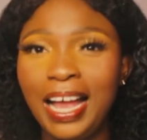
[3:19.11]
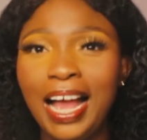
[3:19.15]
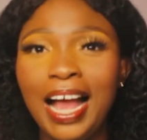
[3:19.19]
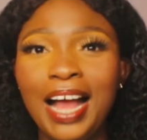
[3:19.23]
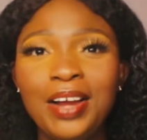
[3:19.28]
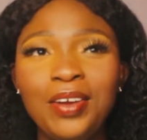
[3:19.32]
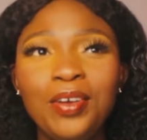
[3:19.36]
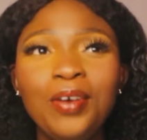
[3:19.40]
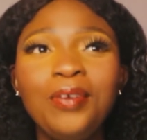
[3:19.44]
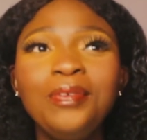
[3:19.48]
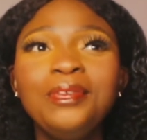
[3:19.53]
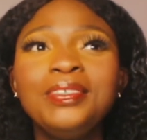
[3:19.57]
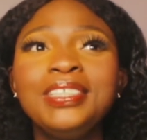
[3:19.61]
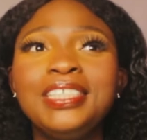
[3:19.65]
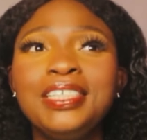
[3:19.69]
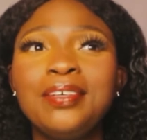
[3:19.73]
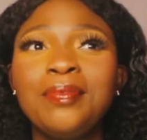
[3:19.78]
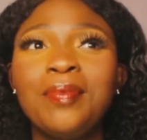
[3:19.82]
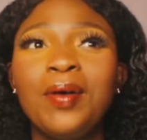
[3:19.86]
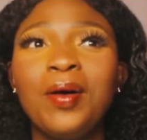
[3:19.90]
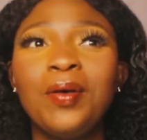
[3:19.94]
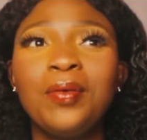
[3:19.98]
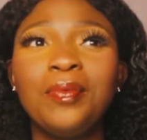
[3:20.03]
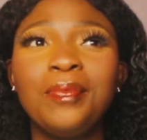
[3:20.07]
I love
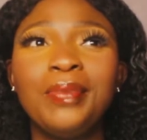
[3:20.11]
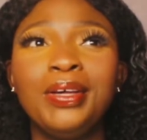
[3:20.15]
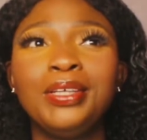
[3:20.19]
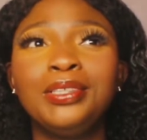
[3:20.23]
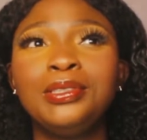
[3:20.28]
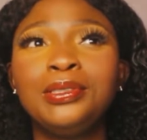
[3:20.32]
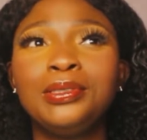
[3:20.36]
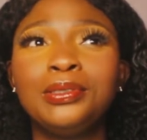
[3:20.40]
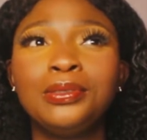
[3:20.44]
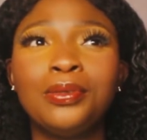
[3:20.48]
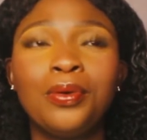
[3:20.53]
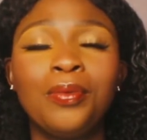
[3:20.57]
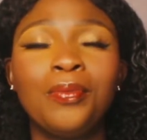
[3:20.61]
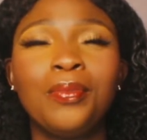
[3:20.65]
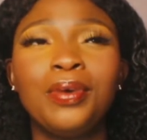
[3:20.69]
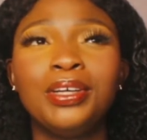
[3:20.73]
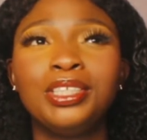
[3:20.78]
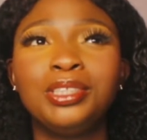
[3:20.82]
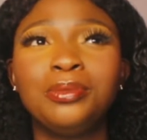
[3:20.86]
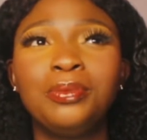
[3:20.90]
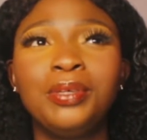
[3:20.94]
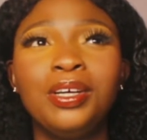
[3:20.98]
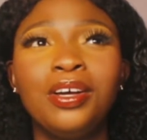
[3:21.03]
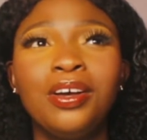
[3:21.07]
Dimalme so
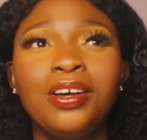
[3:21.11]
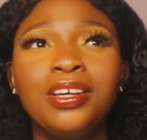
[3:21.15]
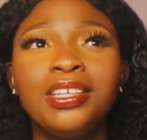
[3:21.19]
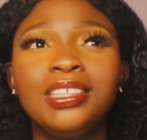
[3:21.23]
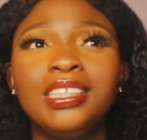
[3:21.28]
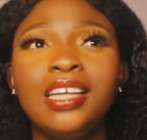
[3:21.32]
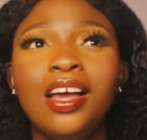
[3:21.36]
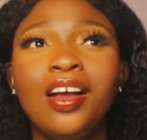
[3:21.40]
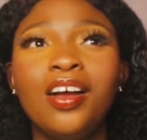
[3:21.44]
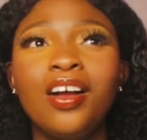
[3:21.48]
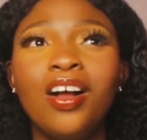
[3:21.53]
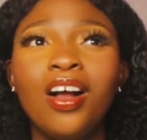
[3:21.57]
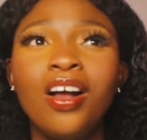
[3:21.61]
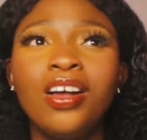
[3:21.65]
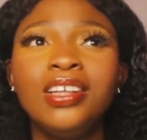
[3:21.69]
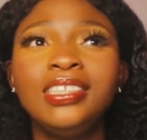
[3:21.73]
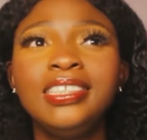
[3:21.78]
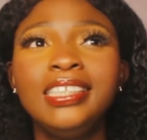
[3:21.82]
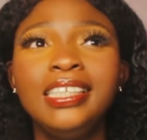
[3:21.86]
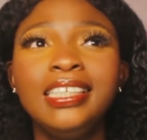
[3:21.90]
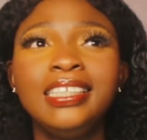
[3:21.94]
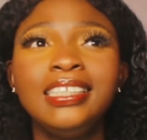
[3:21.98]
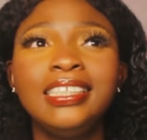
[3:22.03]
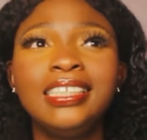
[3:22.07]
much because her
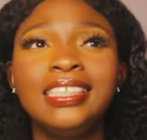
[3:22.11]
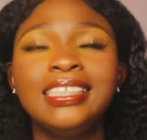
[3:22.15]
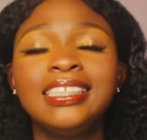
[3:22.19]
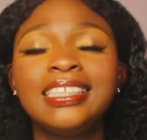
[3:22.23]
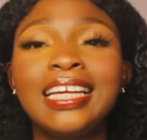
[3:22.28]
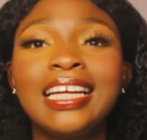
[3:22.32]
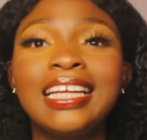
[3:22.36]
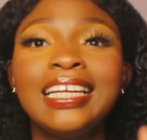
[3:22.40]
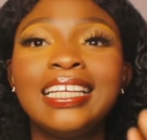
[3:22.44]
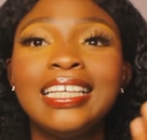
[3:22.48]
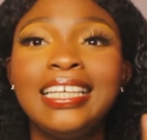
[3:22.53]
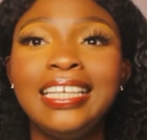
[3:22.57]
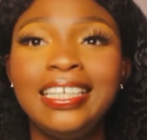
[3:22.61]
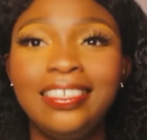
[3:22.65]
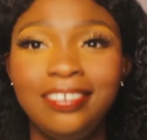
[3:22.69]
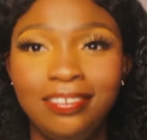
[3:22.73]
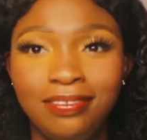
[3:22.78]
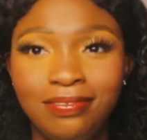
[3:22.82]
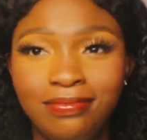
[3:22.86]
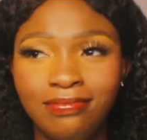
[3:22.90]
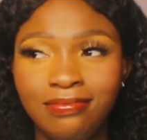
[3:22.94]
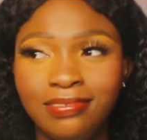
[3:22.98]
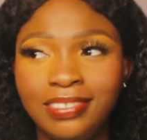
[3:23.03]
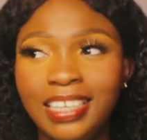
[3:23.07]
content is
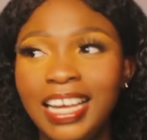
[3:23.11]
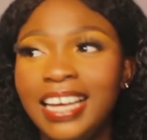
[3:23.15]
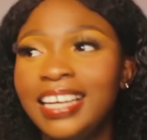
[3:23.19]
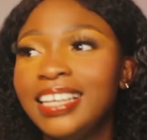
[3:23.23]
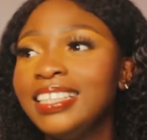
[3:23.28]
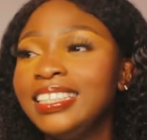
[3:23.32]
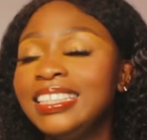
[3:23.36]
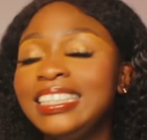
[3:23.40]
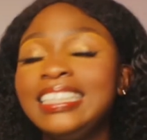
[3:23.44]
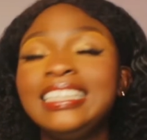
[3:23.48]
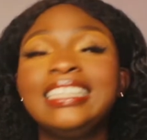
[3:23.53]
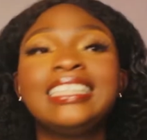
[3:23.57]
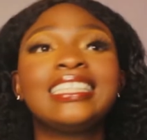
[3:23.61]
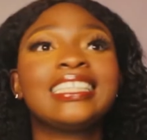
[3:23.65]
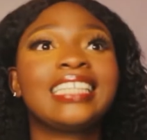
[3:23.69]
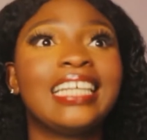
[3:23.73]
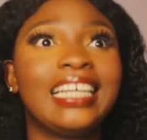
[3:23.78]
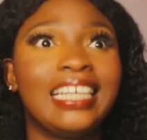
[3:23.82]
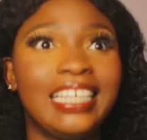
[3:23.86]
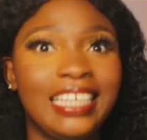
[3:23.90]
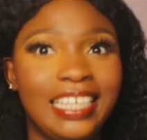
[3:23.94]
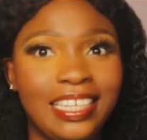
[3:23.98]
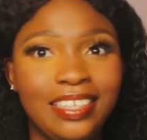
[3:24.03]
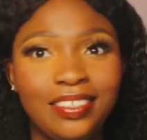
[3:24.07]
clean. Like, it's
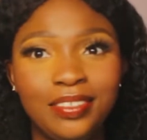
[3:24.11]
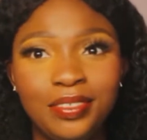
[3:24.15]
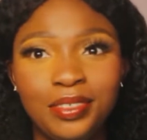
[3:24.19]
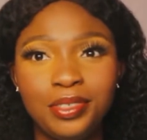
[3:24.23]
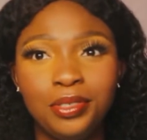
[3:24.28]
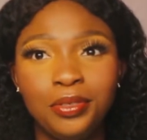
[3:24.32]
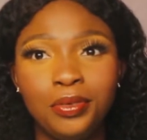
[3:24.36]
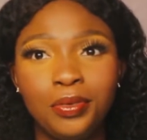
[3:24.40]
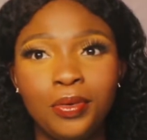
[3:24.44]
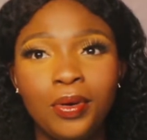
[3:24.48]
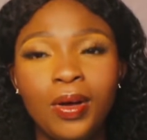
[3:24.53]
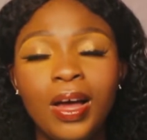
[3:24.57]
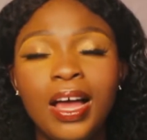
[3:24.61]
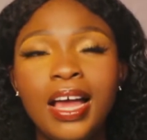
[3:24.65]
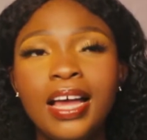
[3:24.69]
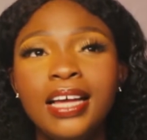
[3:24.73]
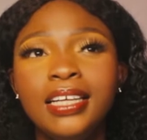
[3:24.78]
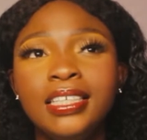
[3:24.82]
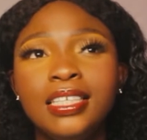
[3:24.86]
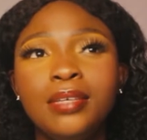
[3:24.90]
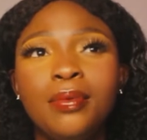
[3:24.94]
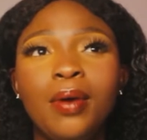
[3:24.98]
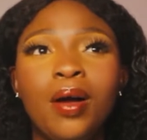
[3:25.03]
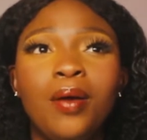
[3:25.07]
clean, you know.
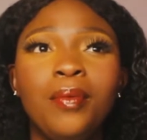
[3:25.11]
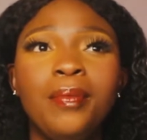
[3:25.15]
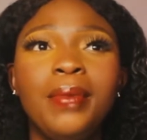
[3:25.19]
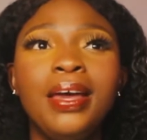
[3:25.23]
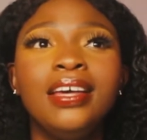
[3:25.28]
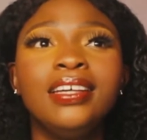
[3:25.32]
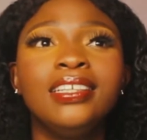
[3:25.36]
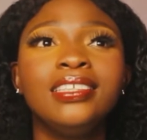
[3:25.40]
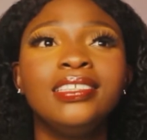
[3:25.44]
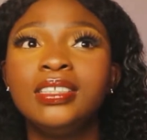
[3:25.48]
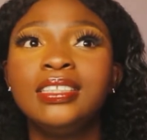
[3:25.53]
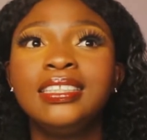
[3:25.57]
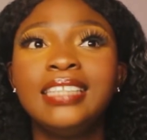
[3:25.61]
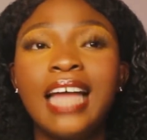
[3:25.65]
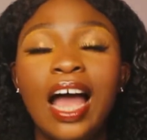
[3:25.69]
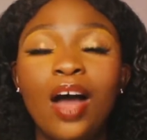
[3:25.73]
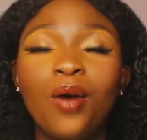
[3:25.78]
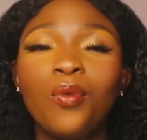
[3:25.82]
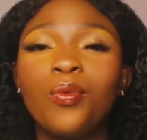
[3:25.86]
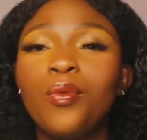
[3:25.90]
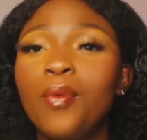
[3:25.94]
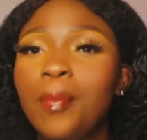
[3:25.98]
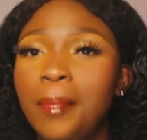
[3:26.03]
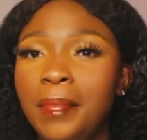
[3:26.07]
Dimalme is
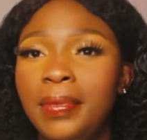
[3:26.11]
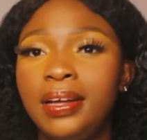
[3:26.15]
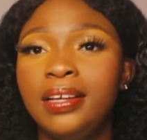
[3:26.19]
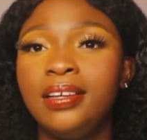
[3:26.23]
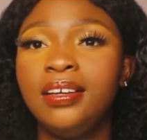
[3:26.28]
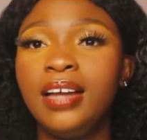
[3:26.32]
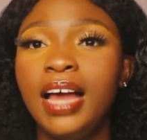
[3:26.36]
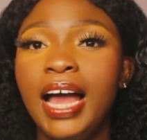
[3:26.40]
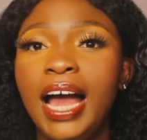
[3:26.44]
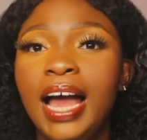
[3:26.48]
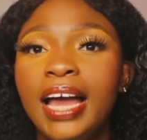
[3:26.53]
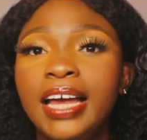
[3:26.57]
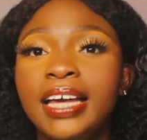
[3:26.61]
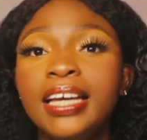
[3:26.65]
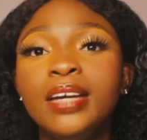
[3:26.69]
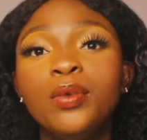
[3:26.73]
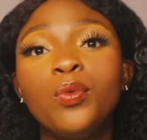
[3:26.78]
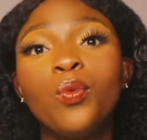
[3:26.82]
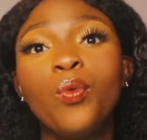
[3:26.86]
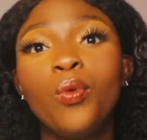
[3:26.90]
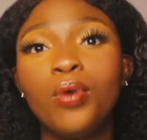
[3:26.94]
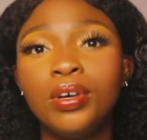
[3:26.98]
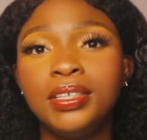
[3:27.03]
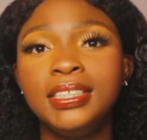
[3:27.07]
that woman I
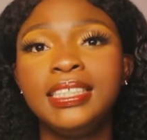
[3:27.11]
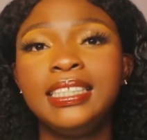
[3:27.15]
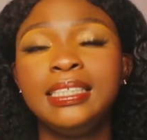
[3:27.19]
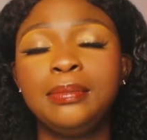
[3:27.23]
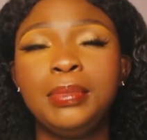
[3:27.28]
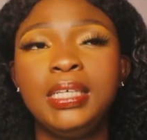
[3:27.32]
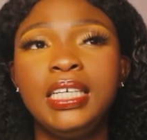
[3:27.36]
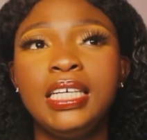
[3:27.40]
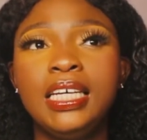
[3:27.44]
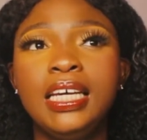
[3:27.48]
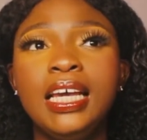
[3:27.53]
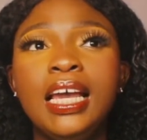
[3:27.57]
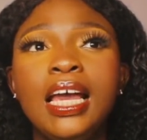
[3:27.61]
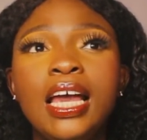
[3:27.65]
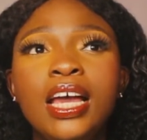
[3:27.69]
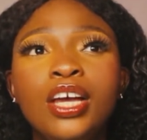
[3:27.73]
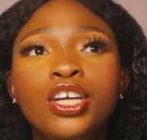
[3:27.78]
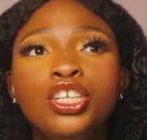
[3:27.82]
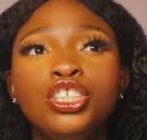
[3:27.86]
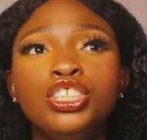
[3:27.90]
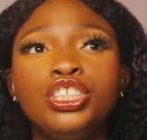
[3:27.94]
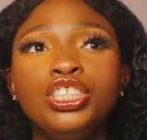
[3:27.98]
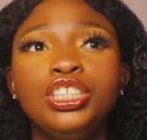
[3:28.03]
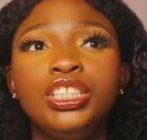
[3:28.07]
want to be.
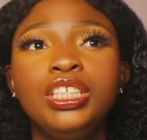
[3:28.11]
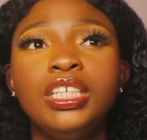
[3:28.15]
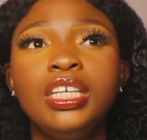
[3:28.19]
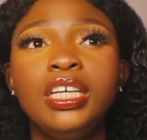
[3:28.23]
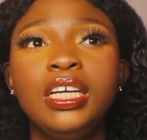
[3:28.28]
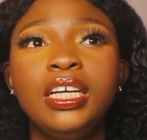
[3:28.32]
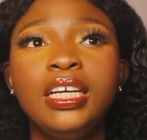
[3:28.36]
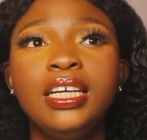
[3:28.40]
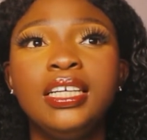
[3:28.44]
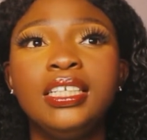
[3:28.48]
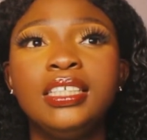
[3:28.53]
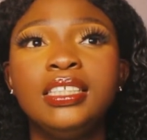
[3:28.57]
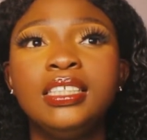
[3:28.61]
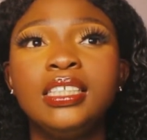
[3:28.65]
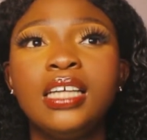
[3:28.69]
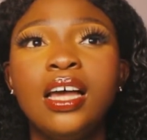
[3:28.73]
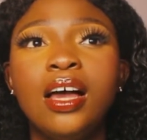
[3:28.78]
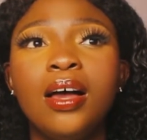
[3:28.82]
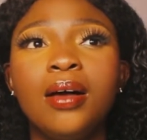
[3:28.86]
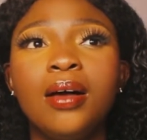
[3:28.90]
She's